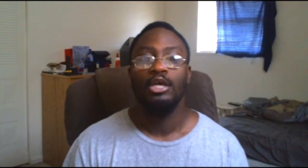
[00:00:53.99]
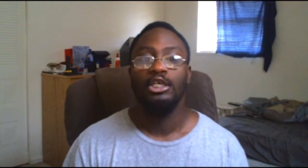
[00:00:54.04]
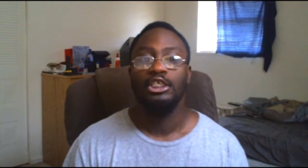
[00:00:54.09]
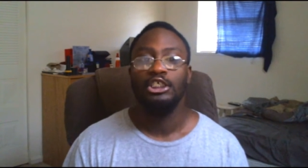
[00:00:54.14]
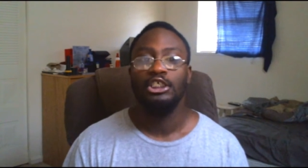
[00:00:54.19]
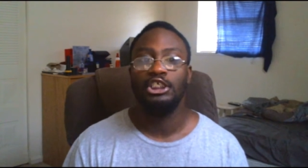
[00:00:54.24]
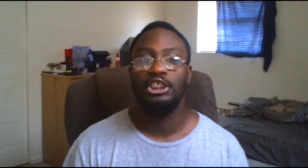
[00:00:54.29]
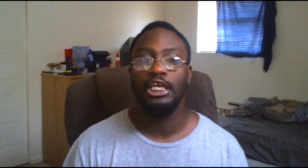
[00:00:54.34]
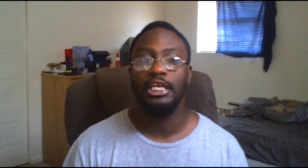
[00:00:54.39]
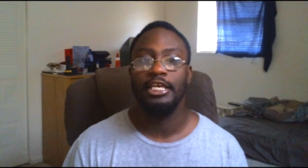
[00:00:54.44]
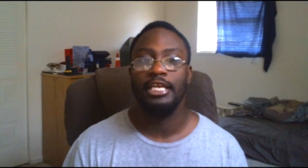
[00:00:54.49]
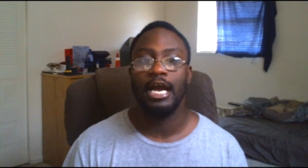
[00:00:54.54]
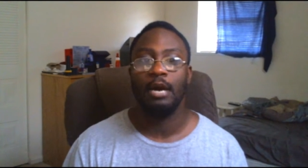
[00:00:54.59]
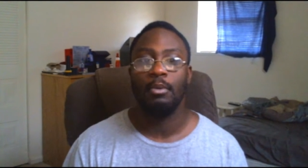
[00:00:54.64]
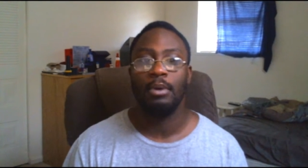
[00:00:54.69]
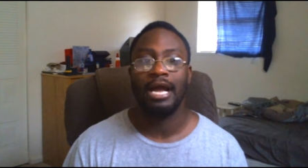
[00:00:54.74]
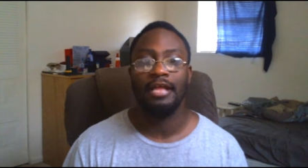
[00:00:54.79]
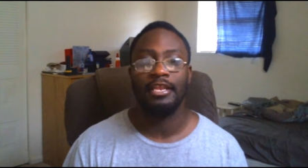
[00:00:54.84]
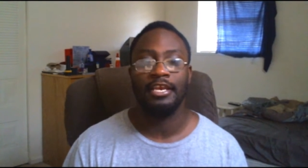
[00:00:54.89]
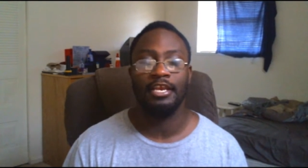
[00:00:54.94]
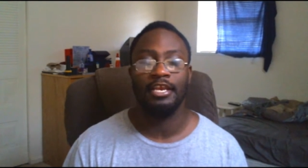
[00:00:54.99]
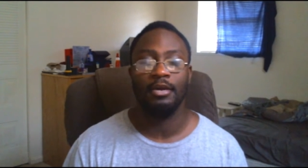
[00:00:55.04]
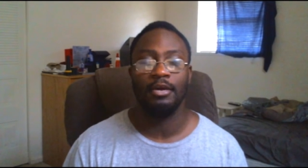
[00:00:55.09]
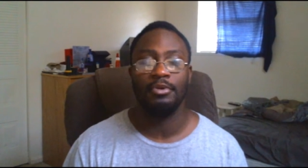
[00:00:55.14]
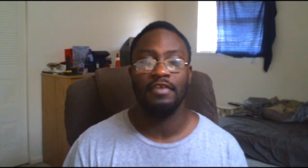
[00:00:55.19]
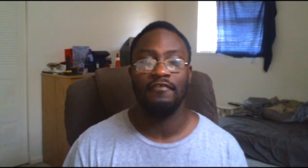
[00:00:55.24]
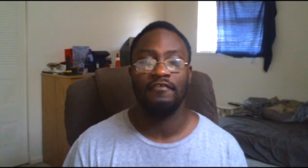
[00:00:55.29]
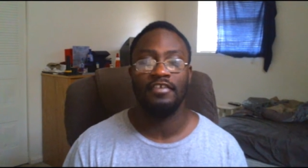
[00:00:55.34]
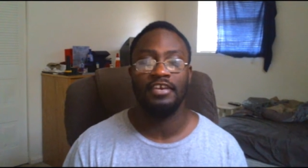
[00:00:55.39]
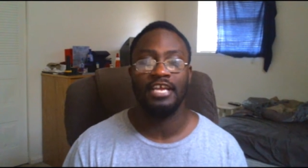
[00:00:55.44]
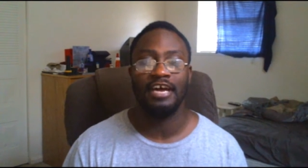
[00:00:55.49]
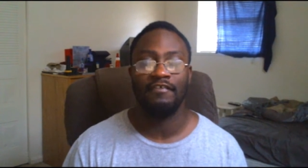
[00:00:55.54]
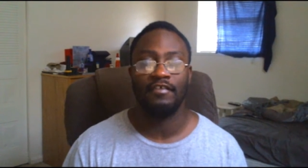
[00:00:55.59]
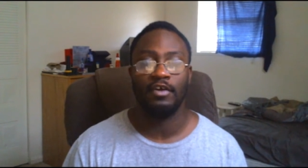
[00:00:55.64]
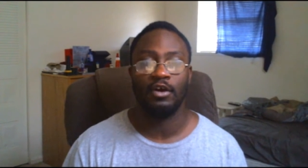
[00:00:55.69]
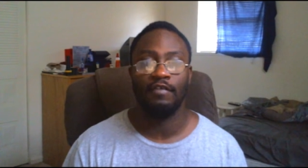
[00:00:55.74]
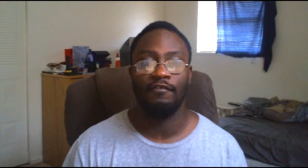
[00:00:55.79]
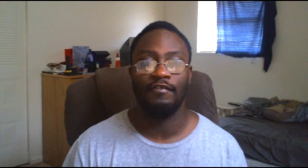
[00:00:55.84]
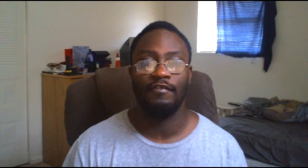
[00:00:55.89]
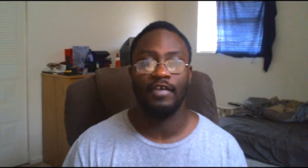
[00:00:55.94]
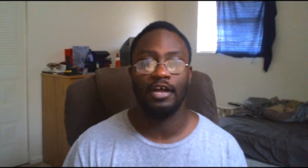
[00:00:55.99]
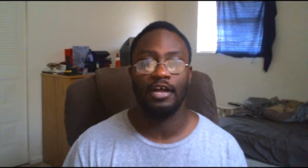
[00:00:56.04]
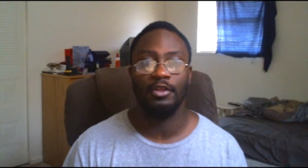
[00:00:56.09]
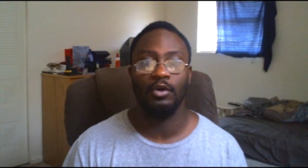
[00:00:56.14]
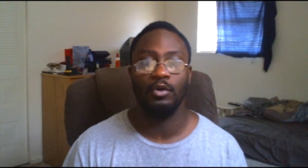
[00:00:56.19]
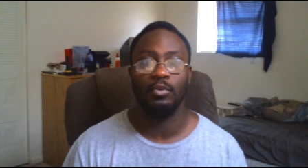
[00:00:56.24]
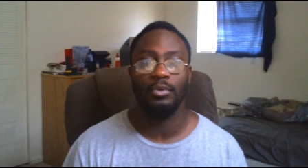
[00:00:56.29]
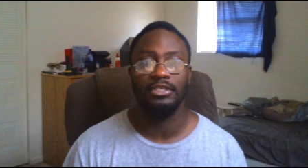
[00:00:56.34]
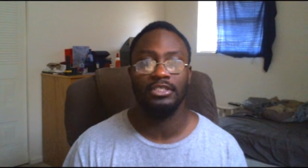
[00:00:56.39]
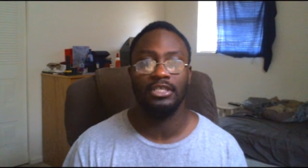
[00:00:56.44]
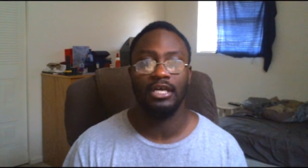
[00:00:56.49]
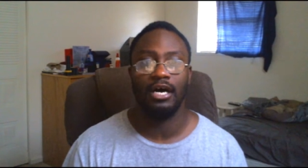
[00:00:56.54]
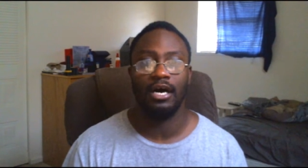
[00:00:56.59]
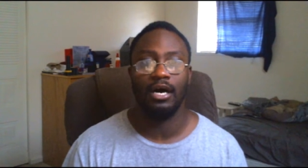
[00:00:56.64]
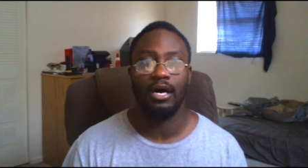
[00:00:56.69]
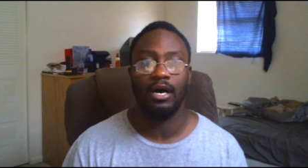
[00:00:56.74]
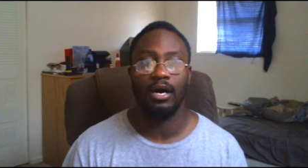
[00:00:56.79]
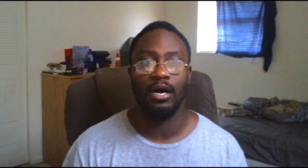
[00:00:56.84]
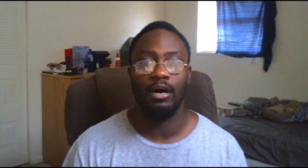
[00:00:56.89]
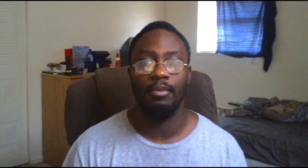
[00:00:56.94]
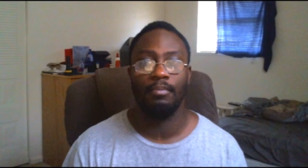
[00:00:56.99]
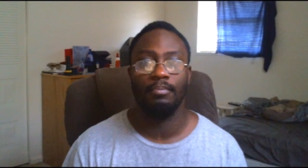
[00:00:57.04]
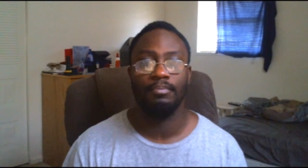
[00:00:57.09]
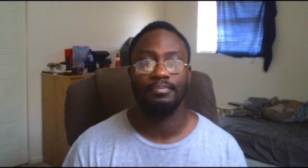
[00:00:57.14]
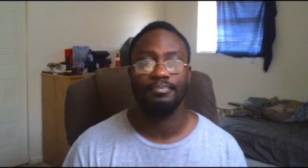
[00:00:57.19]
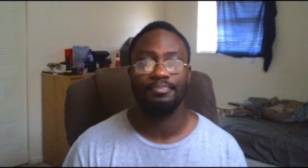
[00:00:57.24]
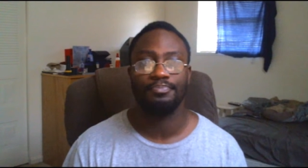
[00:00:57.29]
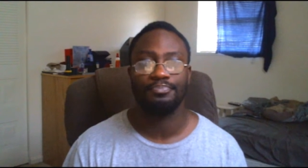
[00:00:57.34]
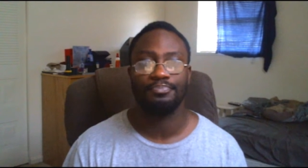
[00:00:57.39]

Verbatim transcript: She had to deal with the death of her father, who was a